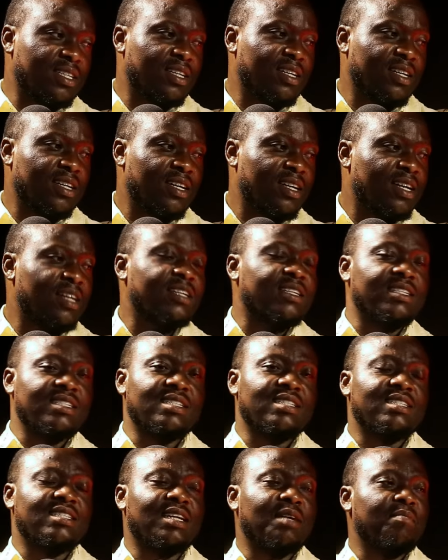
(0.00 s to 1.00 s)
Oh, and okay. this
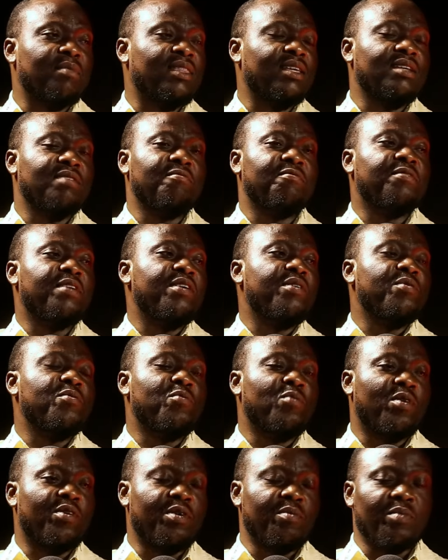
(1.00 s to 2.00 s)
is something very
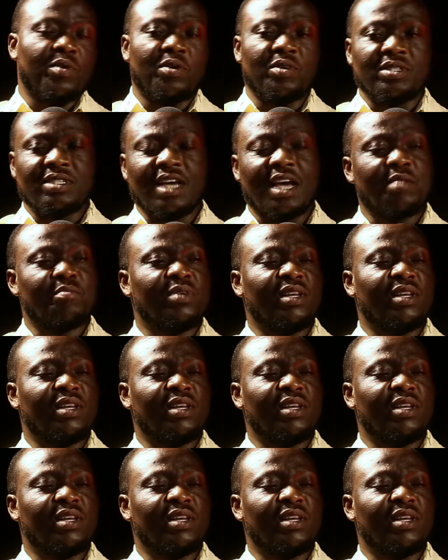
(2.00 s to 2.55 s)
worrying because I mm.